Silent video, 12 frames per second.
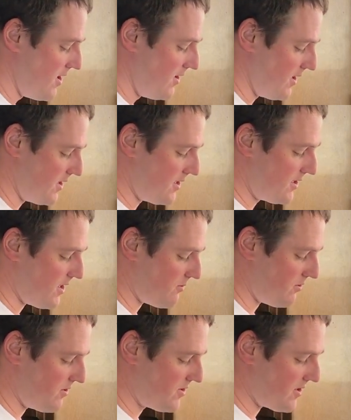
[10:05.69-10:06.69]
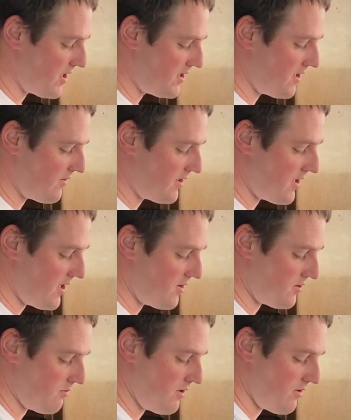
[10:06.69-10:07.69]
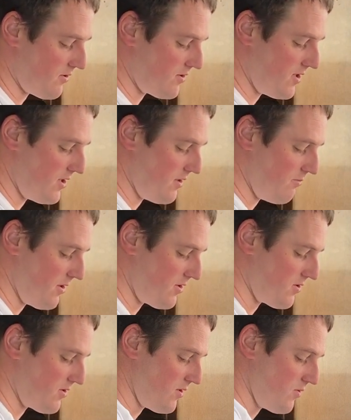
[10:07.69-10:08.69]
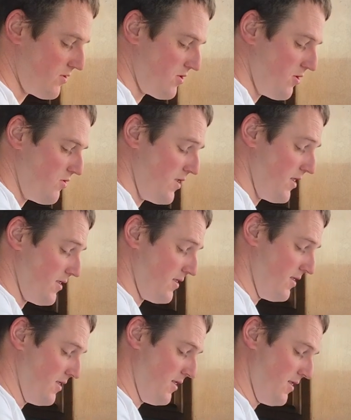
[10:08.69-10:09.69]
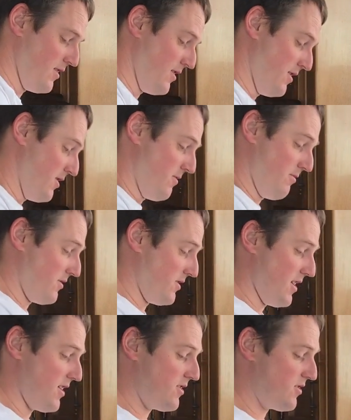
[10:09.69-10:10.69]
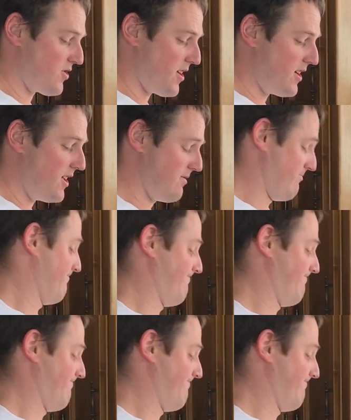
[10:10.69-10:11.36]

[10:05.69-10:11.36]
They did double in size every day, as you'll be able to see in the pictures that we show, and I'm excited to try and eat them.